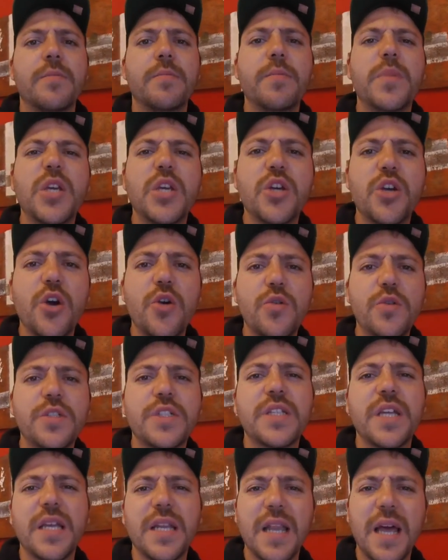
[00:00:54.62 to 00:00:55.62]

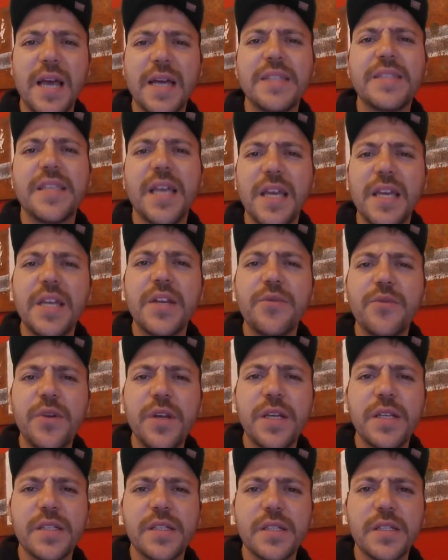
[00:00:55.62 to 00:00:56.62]
Because they like taking
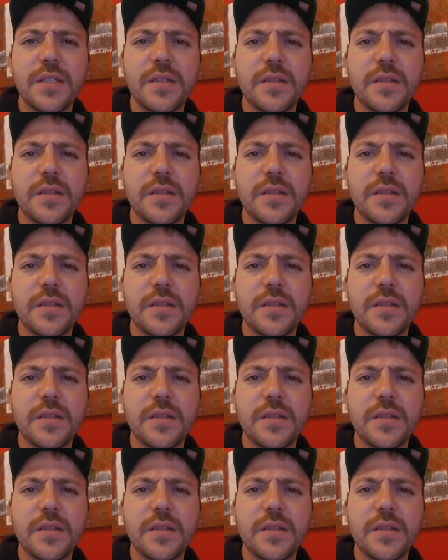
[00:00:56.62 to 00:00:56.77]
risk.